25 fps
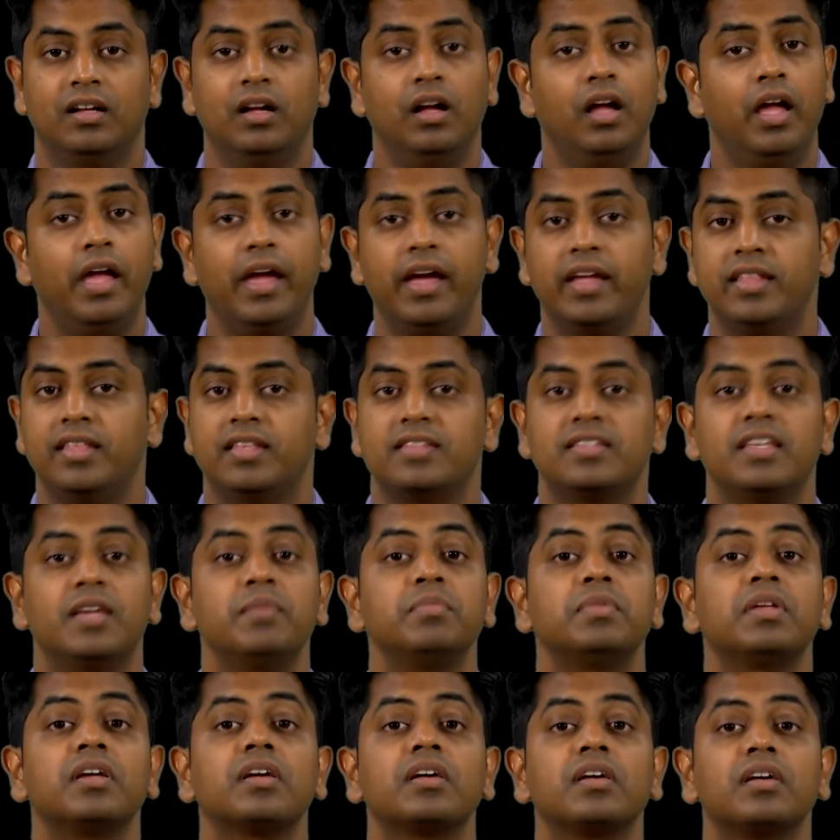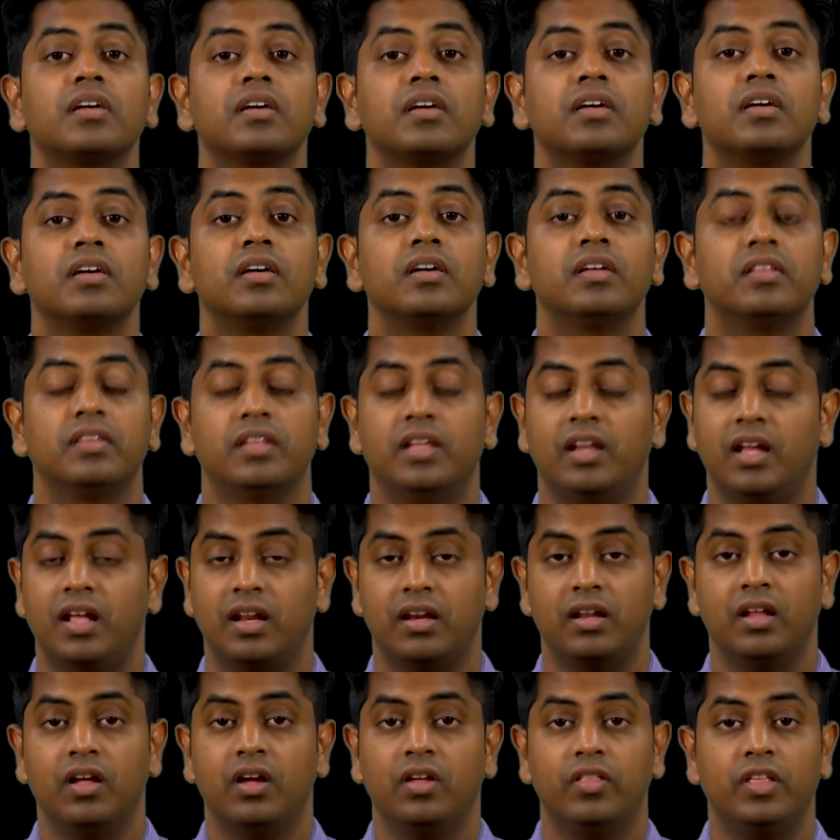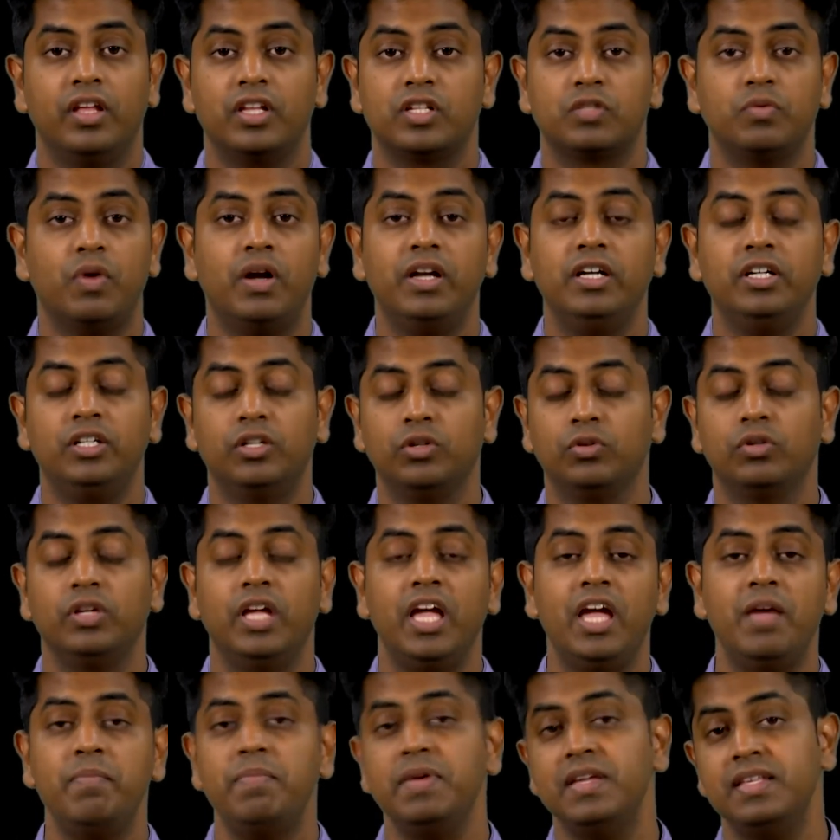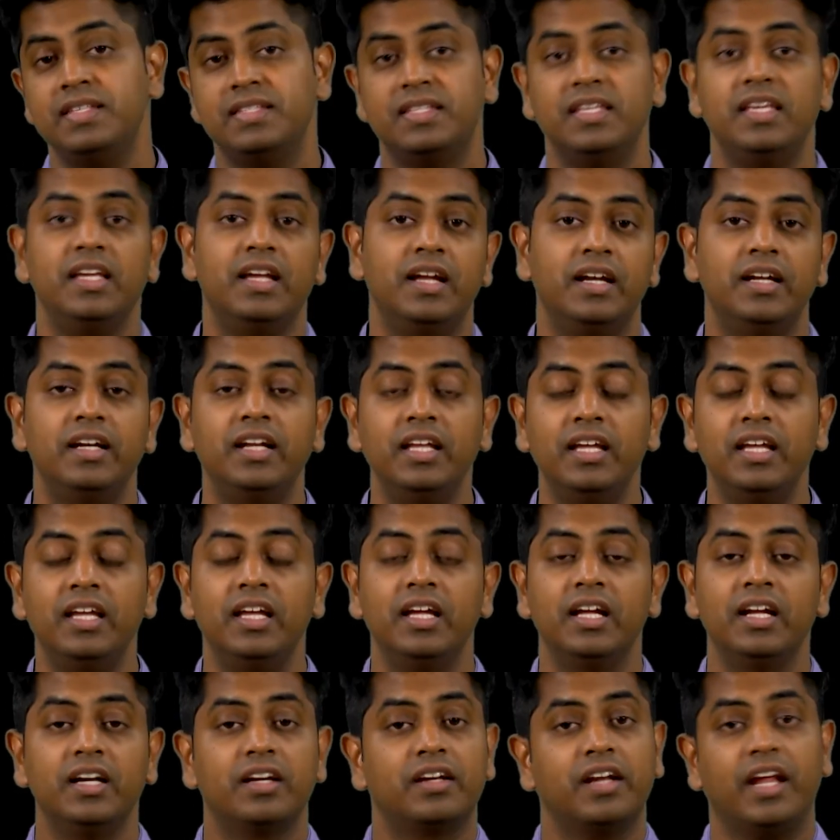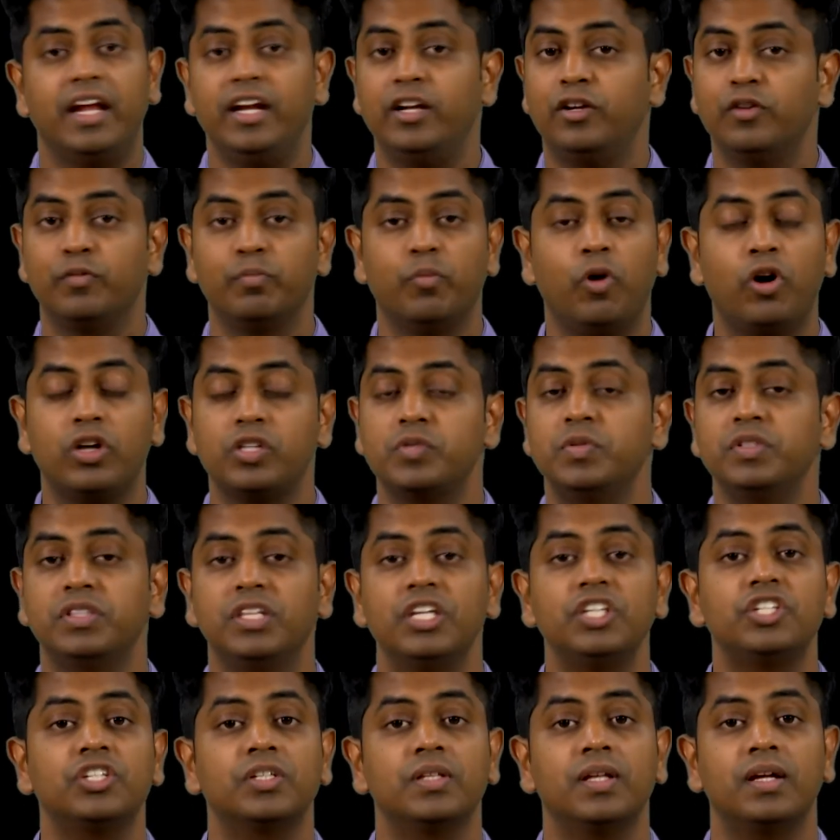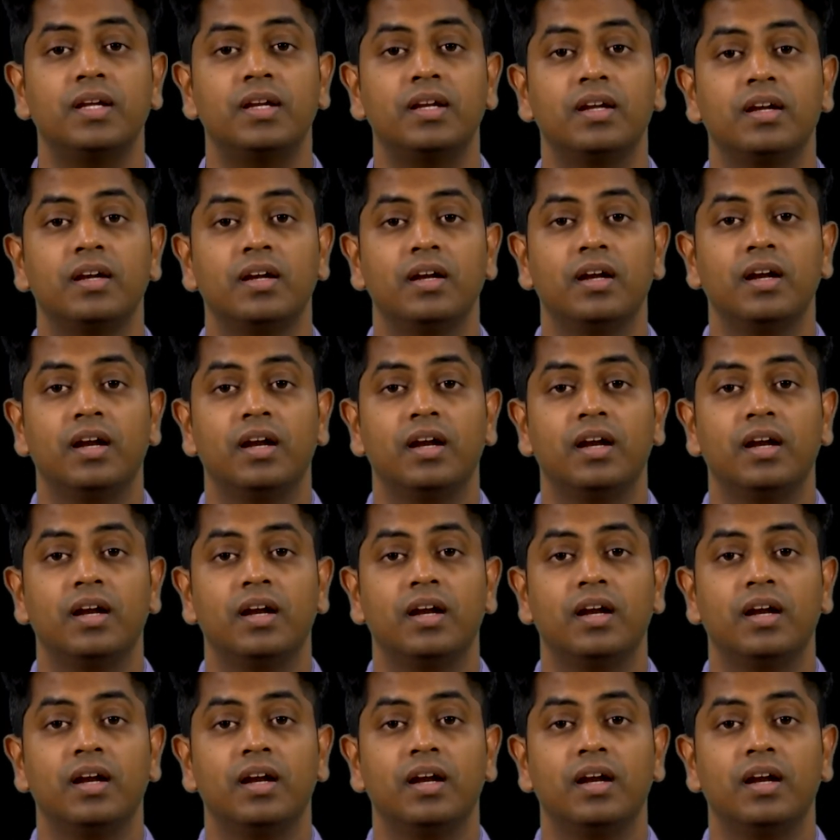Again the same thing. There is 1, 2, A, B, C and D trying to box with each other,